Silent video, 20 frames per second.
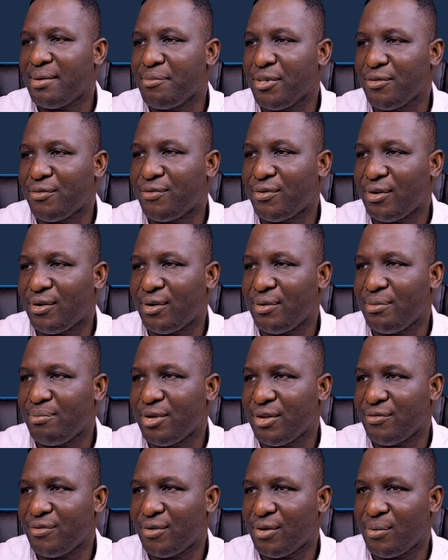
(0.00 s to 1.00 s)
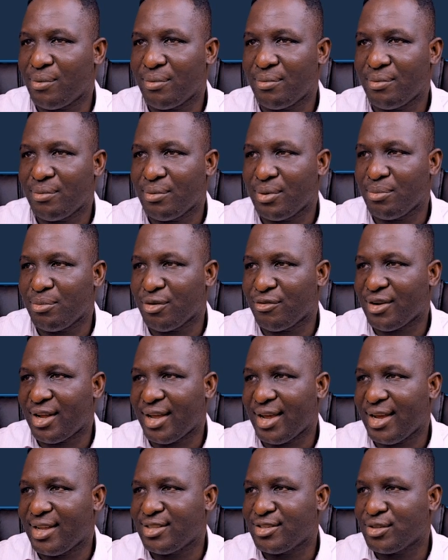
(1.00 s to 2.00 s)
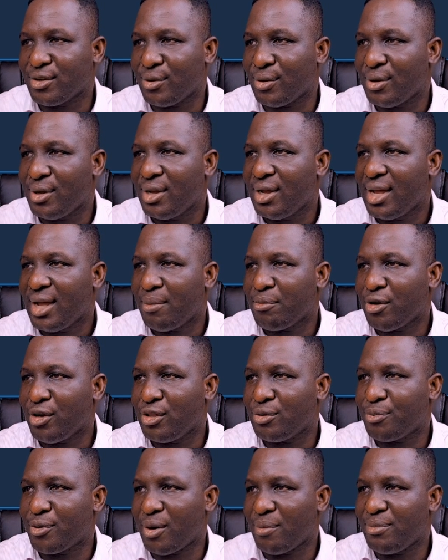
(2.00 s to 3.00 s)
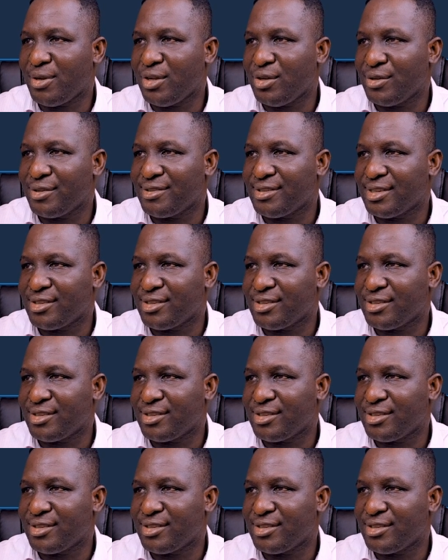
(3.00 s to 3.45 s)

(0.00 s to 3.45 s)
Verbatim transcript: before before we move ahead. So I'm going to probably use